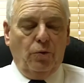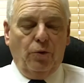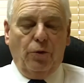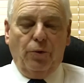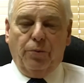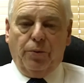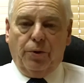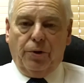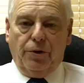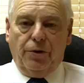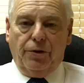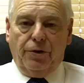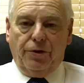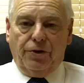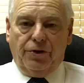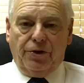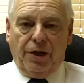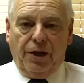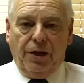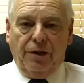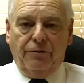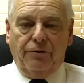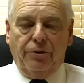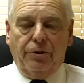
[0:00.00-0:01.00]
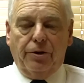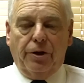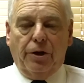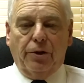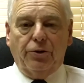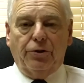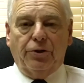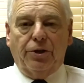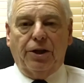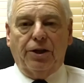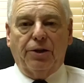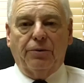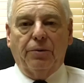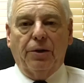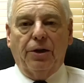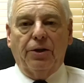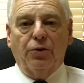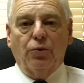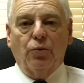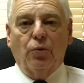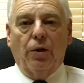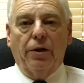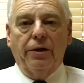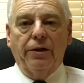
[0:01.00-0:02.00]
The sale of your house takes
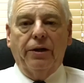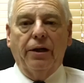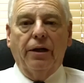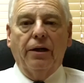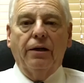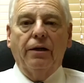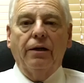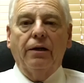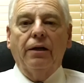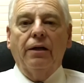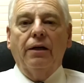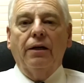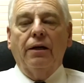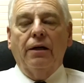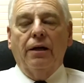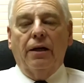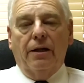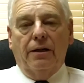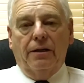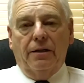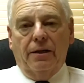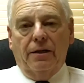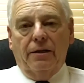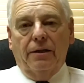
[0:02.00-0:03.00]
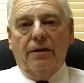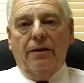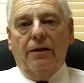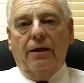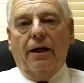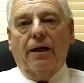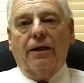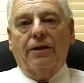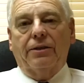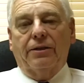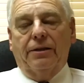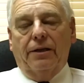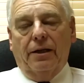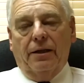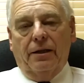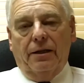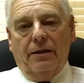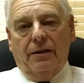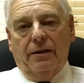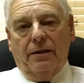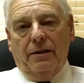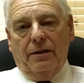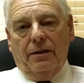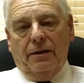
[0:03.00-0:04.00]
place one day, and then the next
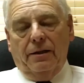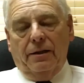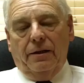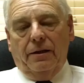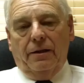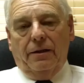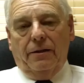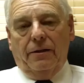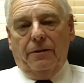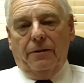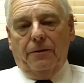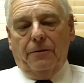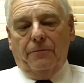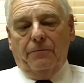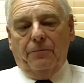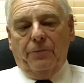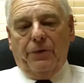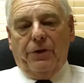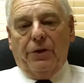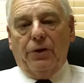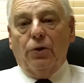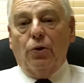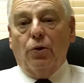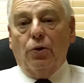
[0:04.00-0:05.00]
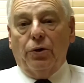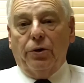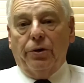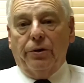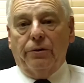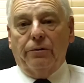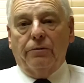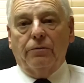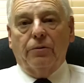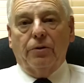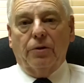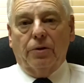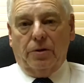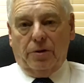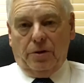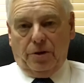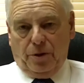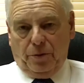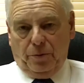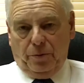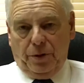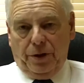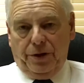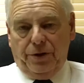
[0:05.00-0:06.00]
day the lawyer
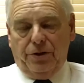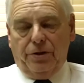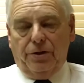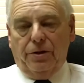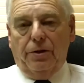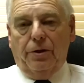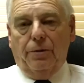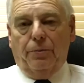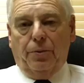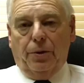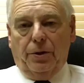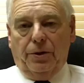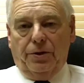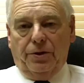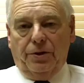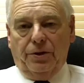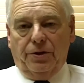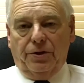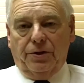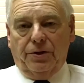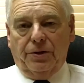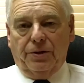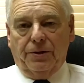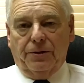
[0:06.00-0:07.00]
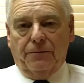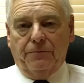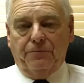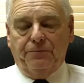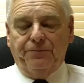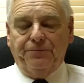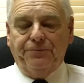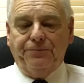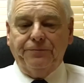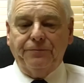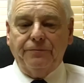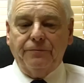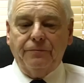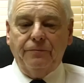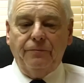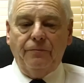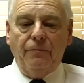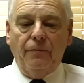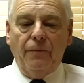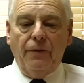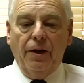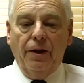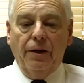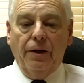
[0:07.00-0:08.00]
completes the purchase.
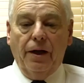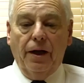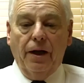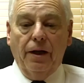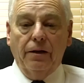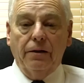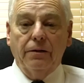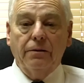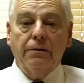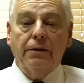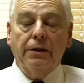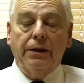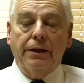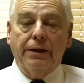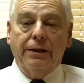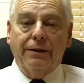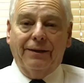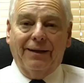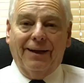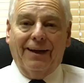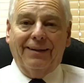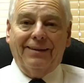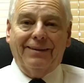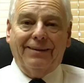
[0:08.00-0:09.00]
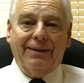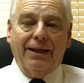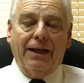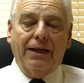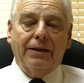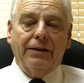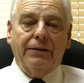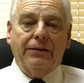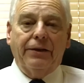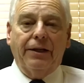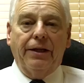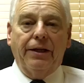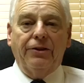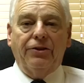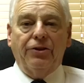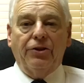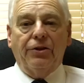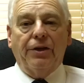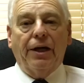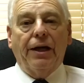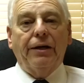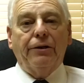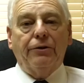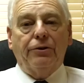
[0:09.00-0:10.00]
Now, that seller needs
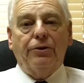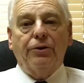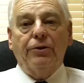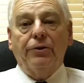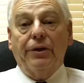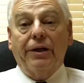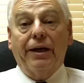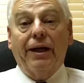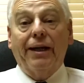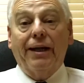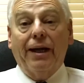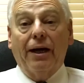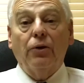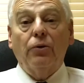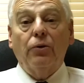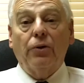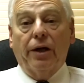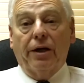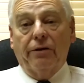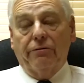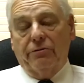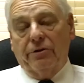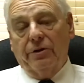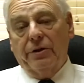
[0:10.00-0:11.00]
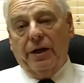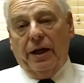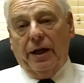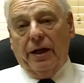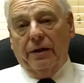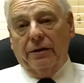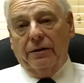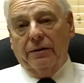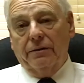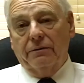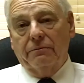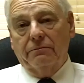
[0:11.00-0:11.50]
a day or two to get out after that,